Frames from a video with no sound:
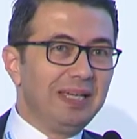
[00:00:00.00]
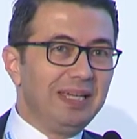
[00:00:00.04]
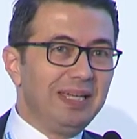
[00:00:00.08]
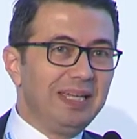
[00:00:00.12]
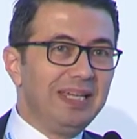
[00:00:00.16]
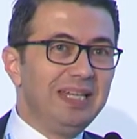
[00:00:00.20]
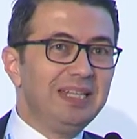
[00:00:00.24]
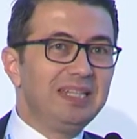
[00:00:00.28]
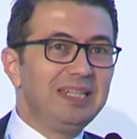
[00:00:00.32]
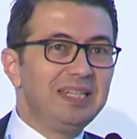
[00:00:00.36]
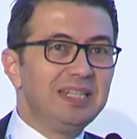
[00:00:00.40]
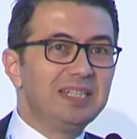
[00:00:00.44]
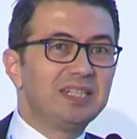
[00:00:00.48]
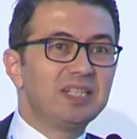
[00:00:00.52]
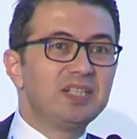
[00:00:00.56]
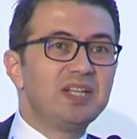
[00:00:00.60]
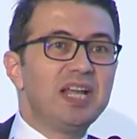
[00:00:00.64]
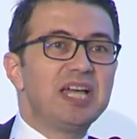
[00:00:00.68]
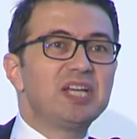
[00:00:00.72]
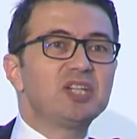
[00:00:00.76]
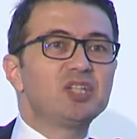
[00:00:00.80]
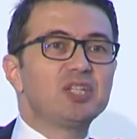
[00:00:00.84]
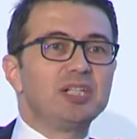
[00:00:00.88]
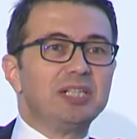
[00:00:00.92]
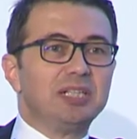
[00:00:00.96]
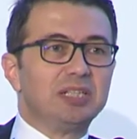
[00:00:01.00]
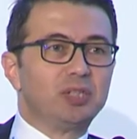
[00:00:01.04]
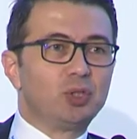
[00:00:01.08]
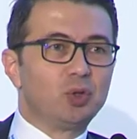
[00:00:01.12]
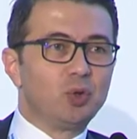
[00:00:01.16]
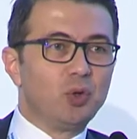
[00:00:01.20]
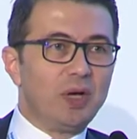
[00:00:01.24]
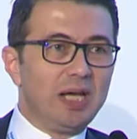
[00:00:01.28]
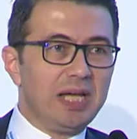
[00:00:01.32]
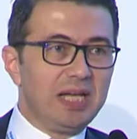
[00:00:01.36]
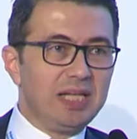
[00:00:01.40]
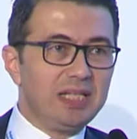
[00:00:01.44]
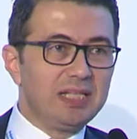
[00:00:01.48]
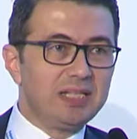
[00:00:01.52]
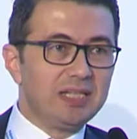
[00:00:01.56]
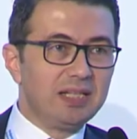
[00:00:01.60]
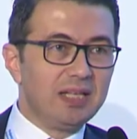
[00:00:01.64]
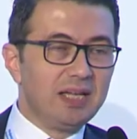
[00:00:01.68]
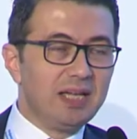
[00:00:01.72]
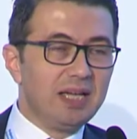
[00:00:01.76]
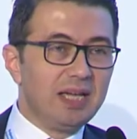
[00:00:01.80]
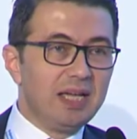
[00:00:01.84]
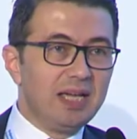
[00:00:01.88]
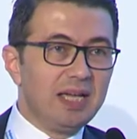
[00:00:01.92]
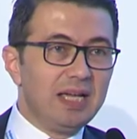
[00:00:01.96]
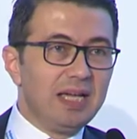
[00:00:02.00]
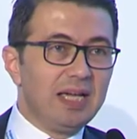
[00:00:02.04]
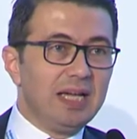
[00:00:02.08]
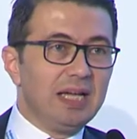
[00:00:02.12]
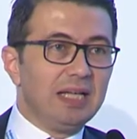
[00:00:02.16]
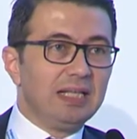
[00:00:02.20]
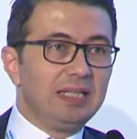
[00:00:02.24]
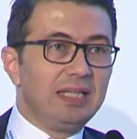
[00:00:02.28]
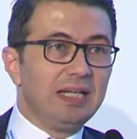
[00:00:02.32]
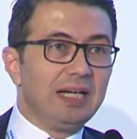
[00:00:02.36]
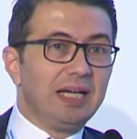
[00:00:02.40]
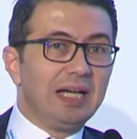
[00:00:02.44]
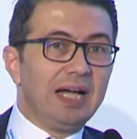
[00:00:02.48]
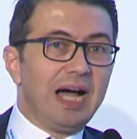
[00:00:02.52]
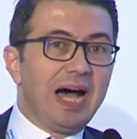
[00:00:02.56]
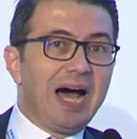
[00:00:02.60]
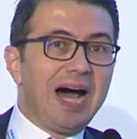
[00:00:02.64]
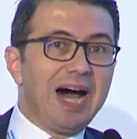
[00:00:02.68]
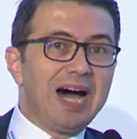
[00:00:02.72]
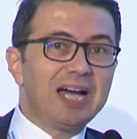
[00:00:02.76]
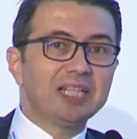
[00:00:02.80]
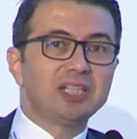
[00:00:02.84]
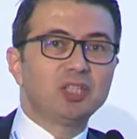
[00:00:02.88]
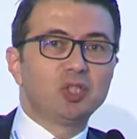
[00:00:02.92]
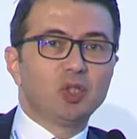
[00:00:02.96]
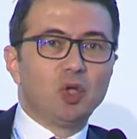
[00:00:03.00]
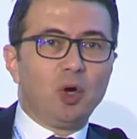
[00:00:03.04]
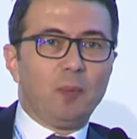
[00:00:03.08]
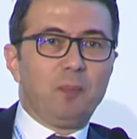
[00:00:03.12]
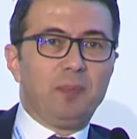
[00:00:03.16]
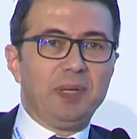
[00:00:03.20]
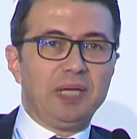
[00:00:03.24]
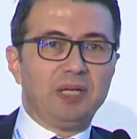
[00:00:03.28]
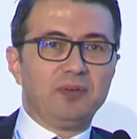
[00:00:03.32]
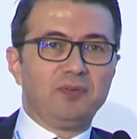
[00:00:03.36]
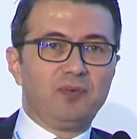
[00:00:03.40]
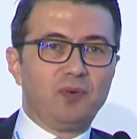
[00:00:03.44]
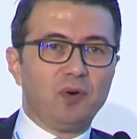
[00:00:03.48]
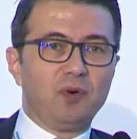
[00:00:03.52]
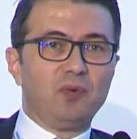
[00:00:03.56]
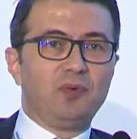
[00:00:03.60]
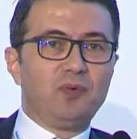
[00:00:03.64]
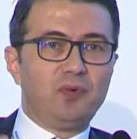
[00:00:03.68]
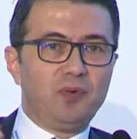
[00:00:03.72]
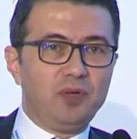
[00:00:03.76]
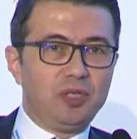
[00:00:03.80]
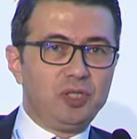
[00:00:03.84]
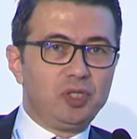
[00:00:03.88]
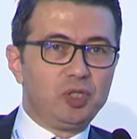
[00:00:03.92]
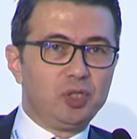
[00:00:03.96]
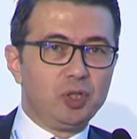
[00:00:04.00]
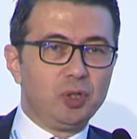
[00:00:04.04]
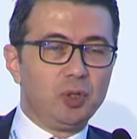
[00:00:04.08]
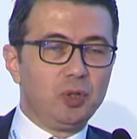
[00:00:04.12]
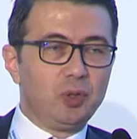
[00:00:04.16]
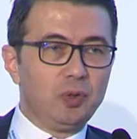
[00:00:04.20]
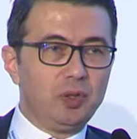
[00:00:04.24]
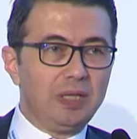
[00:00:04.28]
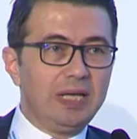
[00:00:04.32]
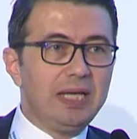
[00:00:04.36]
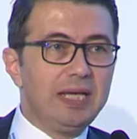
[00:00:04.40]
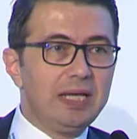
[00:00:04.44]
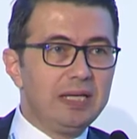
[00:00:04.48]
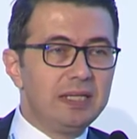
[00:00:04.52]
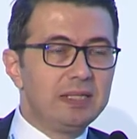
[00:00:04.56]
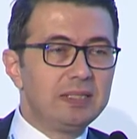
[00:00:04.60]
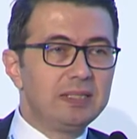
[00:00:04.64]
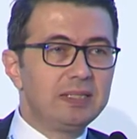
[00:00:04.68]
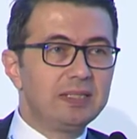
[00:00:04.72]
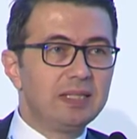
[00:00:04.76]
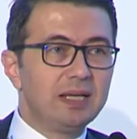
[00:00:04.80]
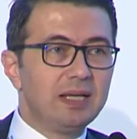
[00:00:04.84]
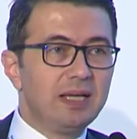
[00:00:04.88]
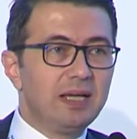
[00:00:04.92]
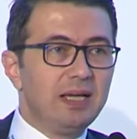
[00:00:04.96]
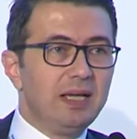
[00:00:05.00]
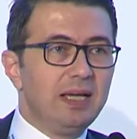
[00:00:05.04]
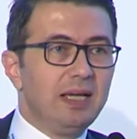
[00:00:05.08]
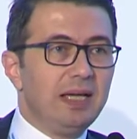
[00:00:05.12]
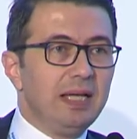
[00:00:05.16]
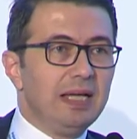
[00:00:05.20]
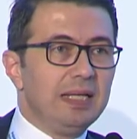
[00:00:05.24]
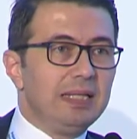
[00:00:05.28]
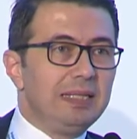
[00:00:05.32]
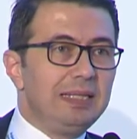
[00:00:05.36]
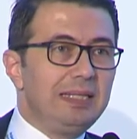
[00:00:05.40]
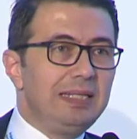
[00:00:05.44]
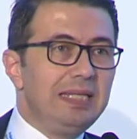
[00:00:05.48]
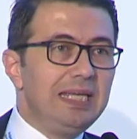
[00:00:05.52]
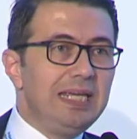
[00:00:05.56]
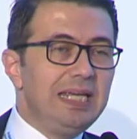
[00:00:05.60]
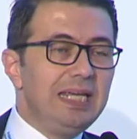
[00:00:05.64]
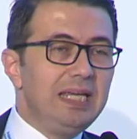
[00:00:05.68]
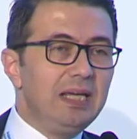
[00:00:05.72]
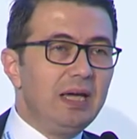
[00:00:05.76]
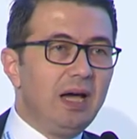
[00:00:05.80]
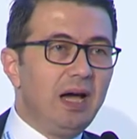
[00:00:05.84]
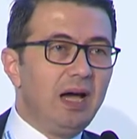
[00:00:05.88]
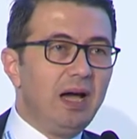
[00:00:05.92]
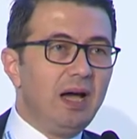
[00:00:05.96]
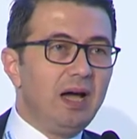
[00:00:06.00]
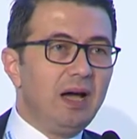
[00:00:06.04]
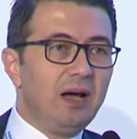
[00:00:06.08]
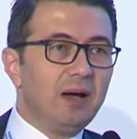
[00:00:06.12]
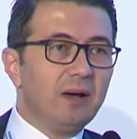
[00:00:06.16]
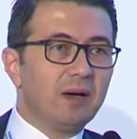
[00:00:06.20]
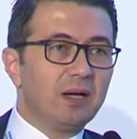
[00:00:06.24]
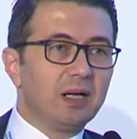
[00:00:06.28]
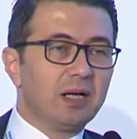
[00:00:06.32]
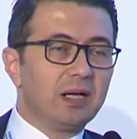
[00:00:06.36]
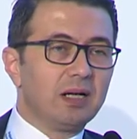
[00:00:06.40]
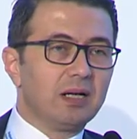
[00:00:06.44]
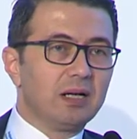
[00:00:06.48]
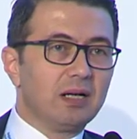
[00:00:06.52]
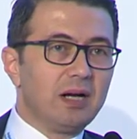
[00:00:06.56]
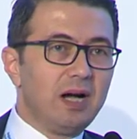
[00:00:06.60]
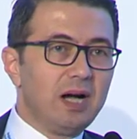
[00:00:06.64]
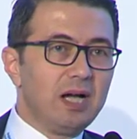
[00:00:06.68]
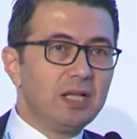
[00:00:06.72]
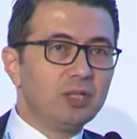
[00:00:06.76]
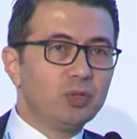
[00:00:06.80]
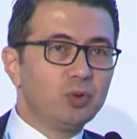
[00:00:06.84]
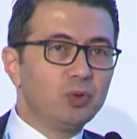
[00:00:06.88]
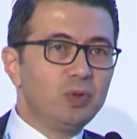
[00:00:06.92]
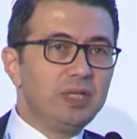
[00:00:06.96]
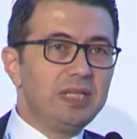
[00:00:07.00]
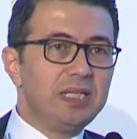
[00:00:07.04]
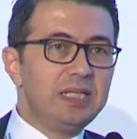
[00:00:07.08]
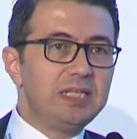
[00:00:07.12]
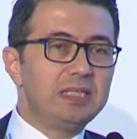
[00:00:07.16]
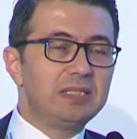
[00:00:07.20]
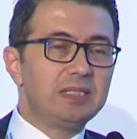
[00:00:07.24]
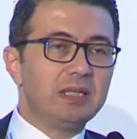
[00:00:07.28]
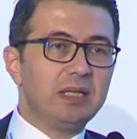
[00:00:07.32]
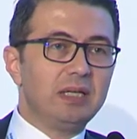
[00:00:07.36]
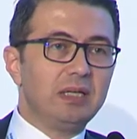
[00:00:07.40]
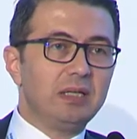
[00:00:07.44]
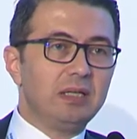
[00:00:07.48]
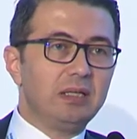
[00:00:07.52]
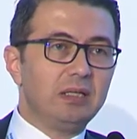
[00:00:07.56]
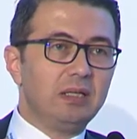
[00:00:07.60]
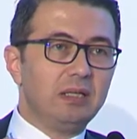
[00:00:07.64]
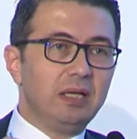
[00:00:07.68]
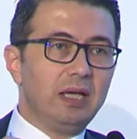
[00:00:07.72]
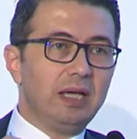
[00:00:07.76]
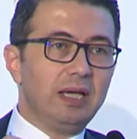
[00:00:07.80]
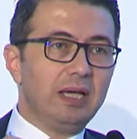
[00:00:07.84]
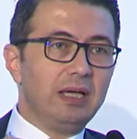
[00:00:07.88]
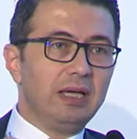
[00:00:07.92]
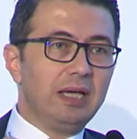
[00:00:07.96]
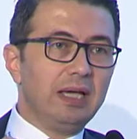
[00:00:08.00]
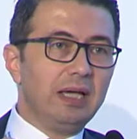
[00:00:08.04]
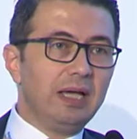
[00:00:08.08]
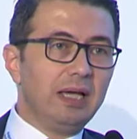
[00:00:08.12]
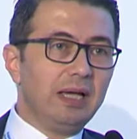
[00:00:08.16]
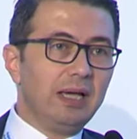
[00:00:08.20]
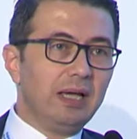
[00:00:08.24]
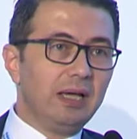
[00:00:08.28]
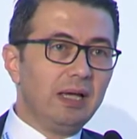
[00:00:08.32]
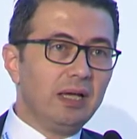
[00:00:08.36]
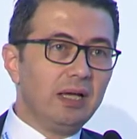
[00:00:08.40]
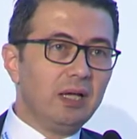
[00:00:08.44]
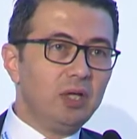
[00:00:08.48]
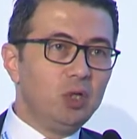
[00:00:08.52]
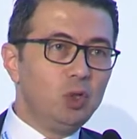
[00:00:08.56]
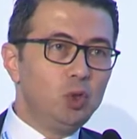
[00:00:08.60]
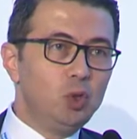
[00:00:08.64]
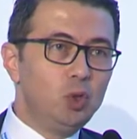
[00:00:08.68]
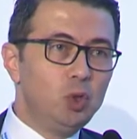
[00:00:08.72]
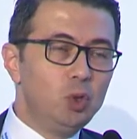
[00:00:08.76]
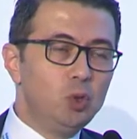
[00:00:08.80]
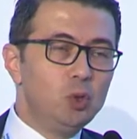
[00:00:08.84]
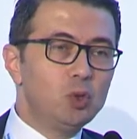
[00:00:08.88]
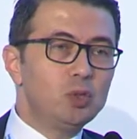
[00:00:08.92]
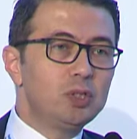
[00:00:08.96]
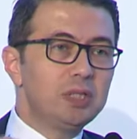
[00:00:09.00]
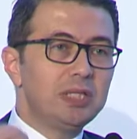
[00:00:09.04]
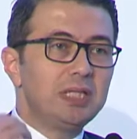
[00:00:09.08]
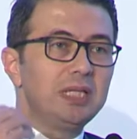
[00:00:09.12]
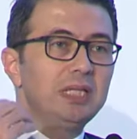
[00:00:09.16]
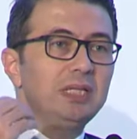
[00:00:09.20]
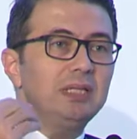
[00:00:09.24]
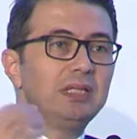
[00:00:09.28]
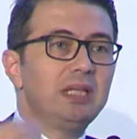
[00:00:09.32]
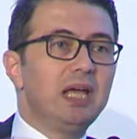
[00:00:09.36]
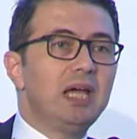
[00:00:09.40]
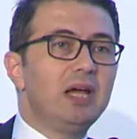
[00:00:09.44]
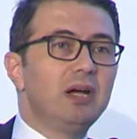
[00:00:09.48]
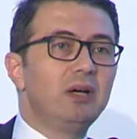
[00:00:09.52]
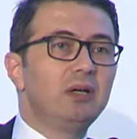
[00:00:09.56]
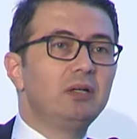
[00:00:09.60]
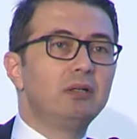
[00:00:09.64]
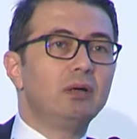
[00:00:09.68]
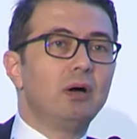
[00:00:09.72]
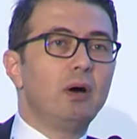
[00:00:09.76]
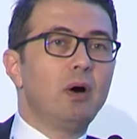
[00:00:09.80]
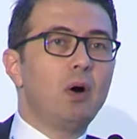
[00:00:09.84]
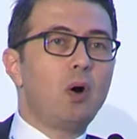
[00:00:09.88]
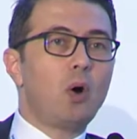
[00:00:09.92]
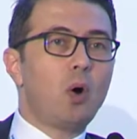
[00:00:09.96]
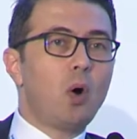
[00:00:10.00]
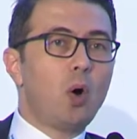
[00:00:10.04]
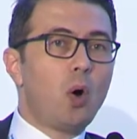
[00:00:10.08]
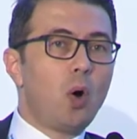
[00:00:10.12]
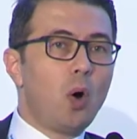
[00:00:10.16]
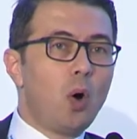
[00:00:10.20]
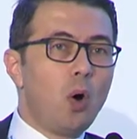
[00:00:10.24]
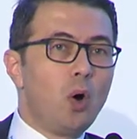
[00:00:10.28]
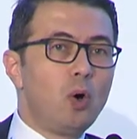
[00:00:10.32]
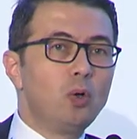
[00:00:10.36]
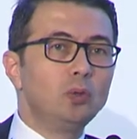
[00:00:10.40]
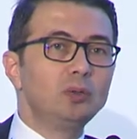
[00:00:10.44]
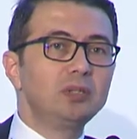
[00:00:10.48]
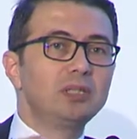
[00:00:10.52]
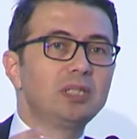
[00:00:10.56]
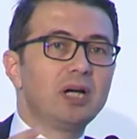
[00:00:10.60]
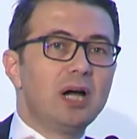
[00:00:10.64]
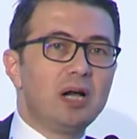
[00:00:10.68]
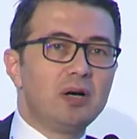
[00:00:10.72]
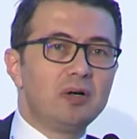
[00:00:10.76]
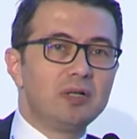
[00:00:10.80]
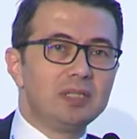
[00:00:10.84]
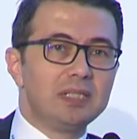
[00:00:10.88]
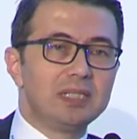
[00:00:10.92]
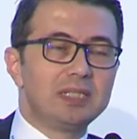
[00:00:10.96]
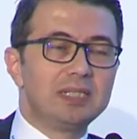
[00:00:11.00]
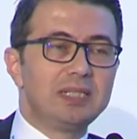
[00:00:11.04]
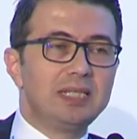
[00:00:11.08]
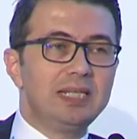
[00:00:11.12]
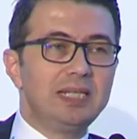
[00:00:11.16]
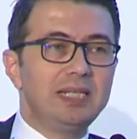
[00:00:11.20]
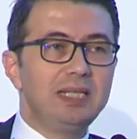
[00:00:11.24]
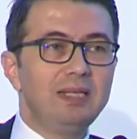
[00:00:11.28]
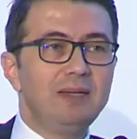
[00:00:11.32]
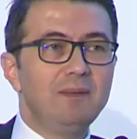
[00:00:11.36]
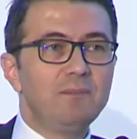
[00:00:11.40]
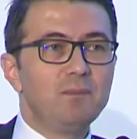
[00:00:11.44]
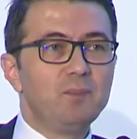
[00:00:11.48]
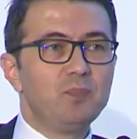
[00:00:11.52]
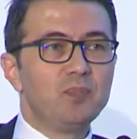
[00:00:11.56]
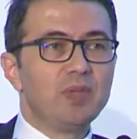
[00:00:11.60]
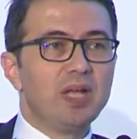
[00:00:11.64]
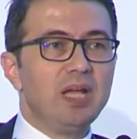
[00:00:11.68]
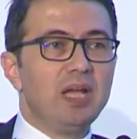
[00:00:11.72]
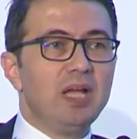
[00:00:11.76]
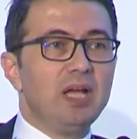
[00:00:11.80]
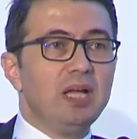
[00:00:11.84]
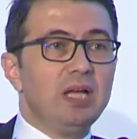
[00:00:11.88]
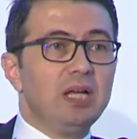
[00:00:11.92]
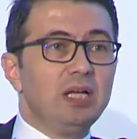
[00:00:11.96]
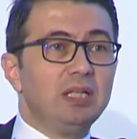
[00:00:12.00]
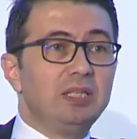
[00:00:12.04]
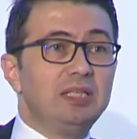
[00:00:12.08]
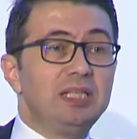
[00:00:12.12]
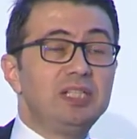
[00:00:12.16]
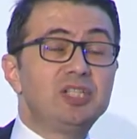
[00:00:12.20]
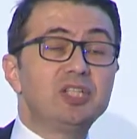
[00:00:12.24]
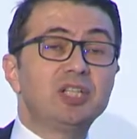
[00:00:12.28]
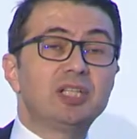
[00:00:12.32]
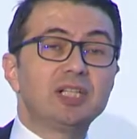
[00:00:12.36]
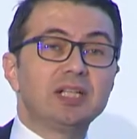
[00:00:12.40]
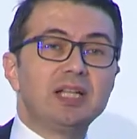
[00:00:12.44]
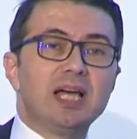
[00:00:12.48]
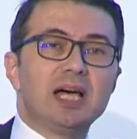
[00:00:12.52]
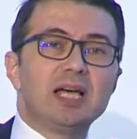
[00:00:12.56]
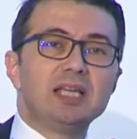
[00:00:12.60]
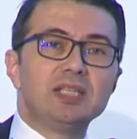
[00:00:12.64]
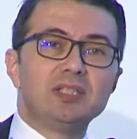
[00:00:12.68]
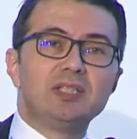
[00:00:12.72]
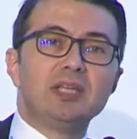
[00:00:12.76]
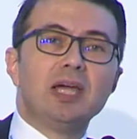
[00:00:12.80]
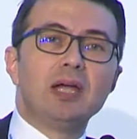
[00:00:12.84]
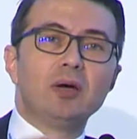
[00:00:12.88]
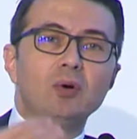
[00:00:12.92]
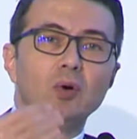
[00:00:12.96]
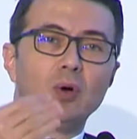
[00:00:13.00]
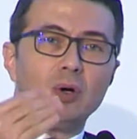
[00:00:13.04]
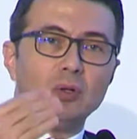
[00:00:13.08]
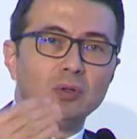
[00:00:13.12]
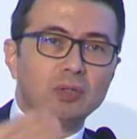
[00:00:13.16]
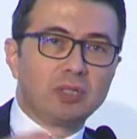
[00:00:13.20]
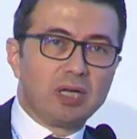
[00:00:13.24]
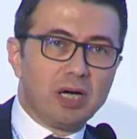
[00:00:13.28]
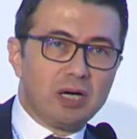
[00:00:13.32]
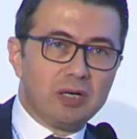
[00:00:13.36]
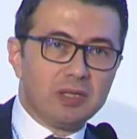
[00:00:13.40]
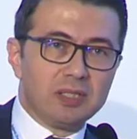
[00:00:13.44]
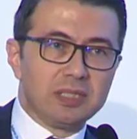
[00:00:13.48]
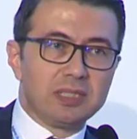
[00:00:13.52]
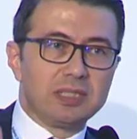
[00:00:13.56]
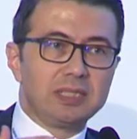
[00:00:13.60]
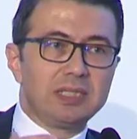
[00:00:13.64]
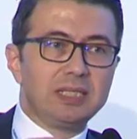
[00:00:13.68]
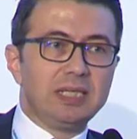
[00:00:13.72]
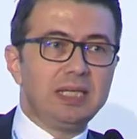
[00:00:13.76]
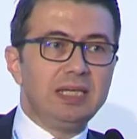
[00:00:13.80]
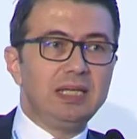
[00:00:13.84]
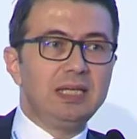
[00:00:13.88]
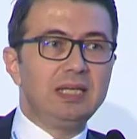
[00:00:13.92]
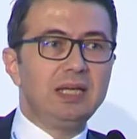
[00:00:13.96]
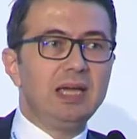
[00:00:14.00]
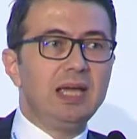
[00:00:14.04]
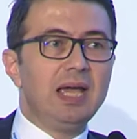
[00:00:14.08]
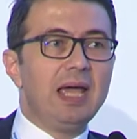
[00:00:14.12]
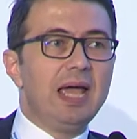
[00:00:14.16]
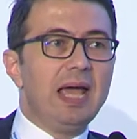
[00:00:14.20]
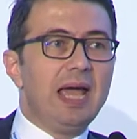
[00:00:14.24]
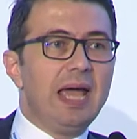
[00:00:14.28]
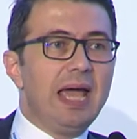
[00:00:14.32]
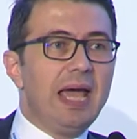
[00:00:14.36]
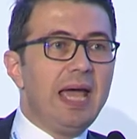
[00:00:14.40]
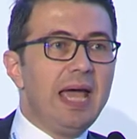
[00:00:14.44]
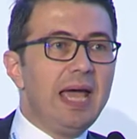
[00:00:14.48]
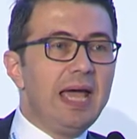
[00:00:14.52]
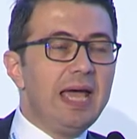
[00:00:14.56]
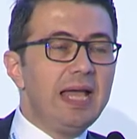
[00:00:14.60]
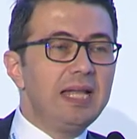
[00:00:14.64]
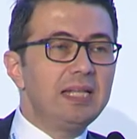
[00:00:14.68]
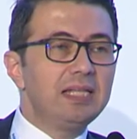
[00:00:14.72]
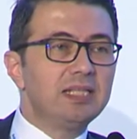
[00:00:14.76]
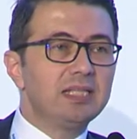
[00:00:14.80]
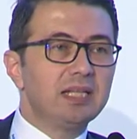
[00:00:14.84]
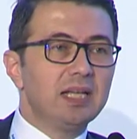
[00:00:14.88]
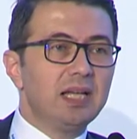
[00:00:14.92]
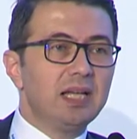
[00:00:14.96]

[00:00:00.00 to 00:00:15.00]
in the international trade, the hot topic for future is the countries using their own currency, digitalize their own currency, and